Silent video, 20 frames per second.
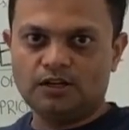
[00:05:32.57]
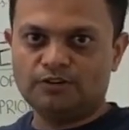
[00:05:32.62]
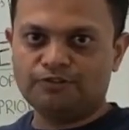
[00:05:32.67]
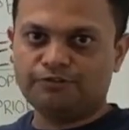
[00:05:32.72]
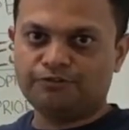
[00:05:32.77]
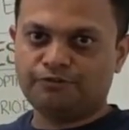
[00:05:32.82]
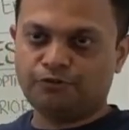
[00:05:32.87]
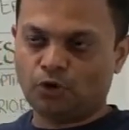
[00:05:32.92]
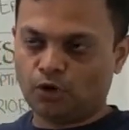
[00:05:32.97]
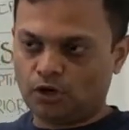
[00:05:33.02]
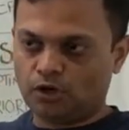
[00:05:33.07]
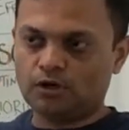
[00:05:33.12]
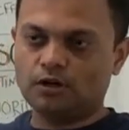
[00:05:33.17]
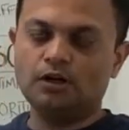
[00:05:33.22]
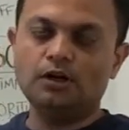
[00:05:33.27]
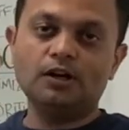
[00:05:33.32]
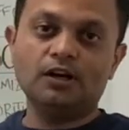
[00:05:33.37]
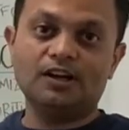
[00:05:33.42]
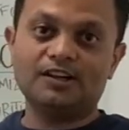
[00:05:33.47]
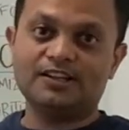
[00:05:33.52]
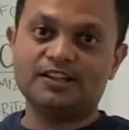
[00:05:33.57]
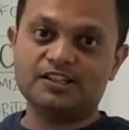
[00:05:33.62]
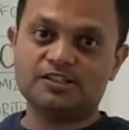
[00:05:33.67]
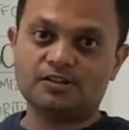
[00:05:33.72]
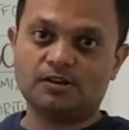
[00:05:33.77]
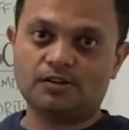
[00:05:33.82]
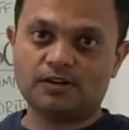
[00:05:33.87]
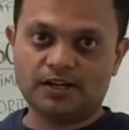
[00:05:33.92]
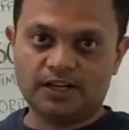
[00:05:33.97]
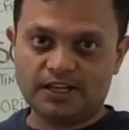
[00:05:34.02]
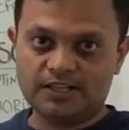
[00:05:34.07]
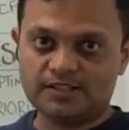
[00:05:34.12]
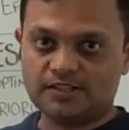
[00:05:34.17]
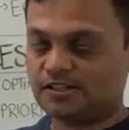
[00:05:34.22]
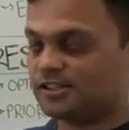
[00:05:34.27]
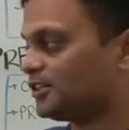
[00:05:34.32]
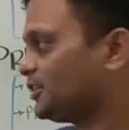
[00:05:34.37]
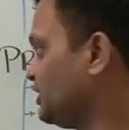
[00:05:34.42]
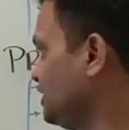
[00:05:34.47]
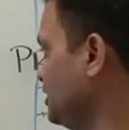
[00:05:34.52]
for a test
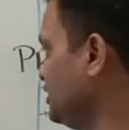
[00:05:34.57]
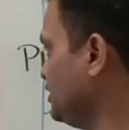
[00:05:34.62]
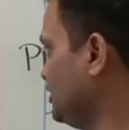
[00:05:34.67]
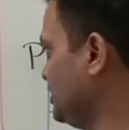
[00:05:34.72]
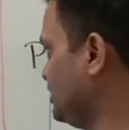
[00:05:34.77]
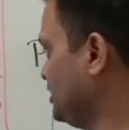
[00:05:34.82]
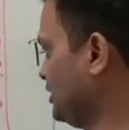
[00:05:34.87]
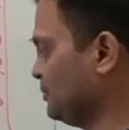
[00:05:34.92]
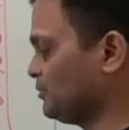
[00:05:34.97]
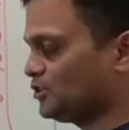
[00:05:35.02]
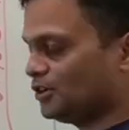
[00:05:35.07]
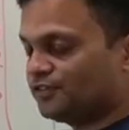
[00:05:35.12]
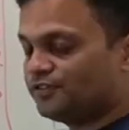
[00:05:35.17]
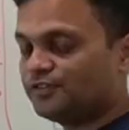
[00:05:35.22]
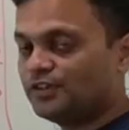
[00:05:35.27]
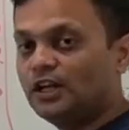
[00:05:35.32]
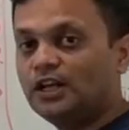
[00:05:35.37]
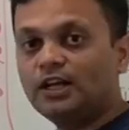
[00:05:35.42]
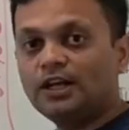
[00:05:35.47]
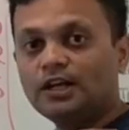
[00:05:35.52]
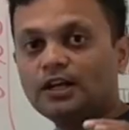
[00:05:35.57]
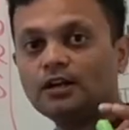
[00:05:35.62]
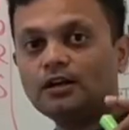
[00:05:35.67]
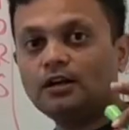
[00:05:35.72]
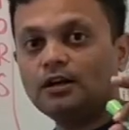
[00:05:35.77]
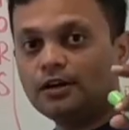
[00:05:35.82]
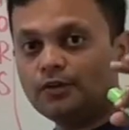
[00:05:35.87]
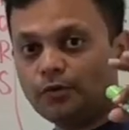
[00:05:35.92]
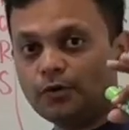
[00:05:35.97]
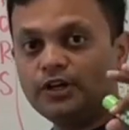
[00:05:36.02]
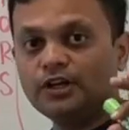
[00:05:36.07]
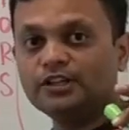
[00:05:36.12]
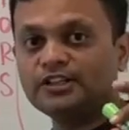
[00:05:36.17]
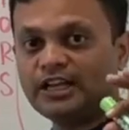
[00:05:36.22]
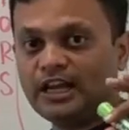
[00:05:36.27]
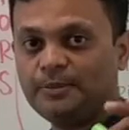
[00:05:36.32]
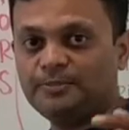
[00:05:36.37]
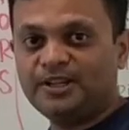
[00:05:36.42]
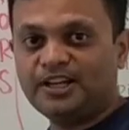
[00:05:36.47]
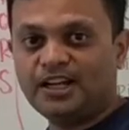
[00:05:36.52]
organization here in terms of
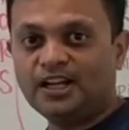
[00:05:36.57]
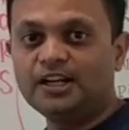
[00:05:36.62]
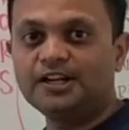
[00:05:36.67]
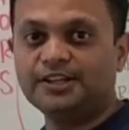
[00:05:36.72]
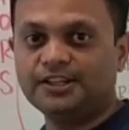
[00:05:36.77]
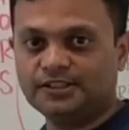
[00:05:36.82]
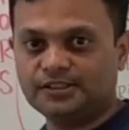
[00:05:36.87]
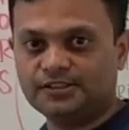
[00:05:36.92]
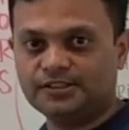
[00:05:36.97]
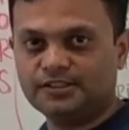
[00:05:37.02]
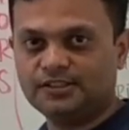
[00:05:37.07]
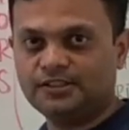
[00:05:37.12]
real-time analytics.